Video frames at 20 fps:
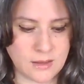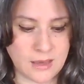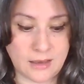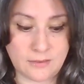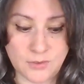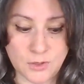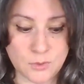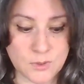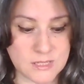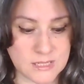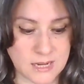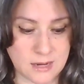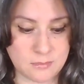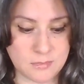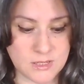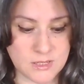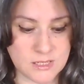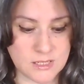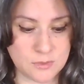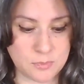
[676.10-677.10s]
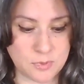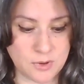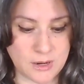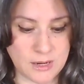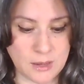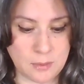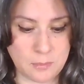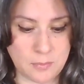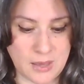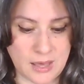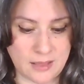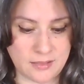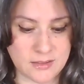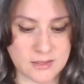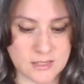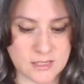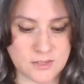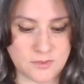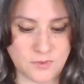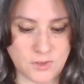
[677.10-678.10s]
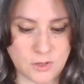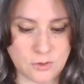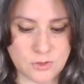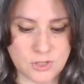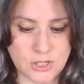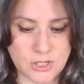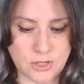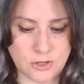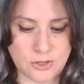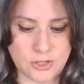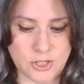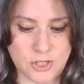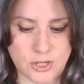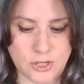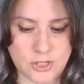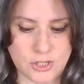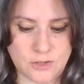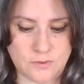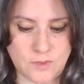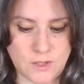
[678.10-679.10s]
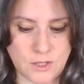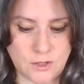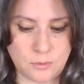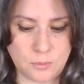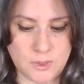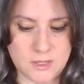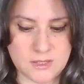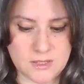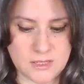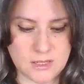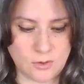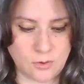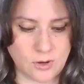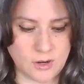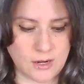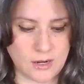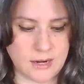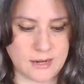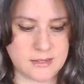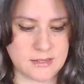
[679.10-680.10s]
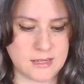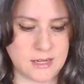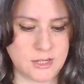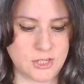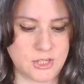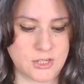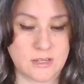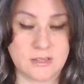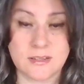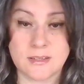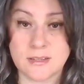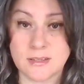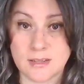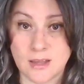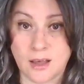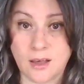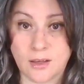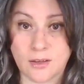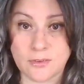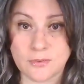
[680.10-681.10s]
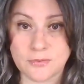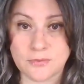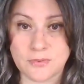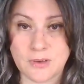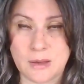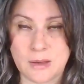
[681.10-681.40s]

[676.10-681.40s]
Have you attempted to bring a balanced view to your church of the UPC organization itself?